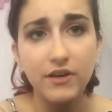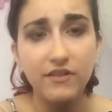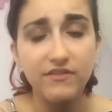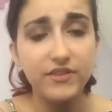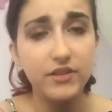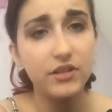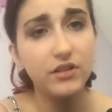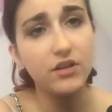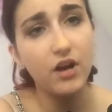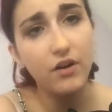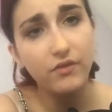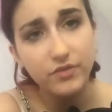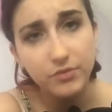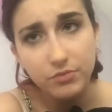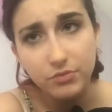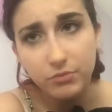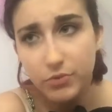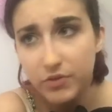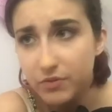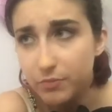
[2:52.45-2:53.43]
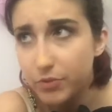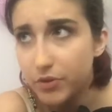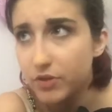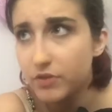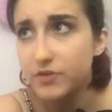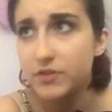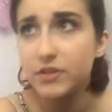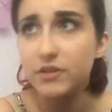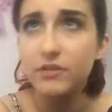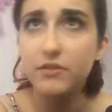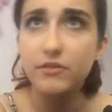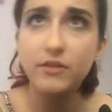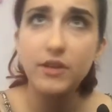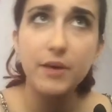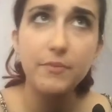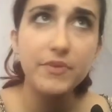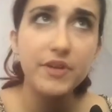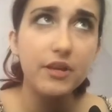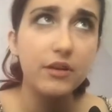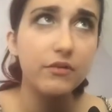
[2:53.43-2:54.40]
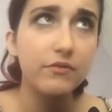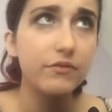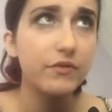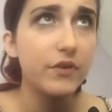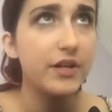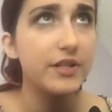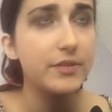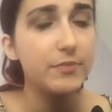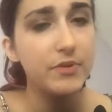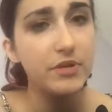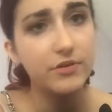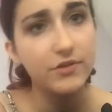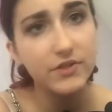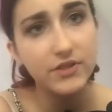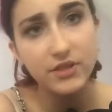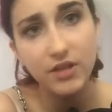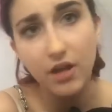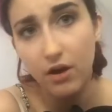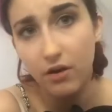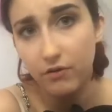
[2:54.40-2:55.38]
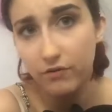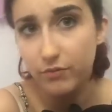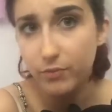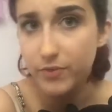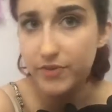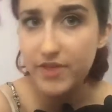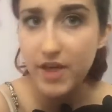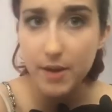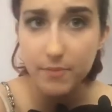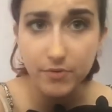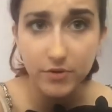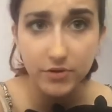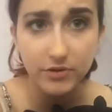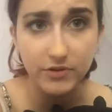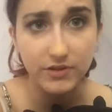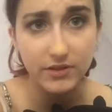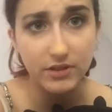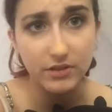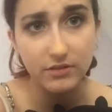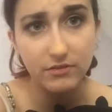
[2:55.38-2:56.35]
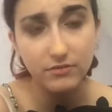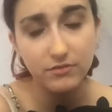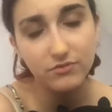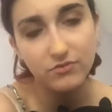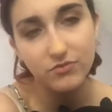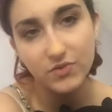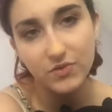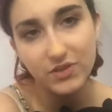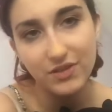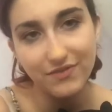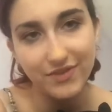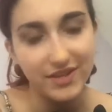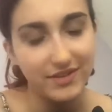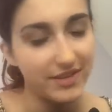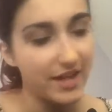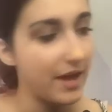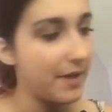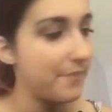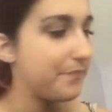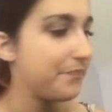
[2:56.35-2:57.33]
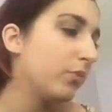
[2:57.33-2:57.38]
feeling comfortable with the person, not being afraid to be yourself with that person, stuff like that.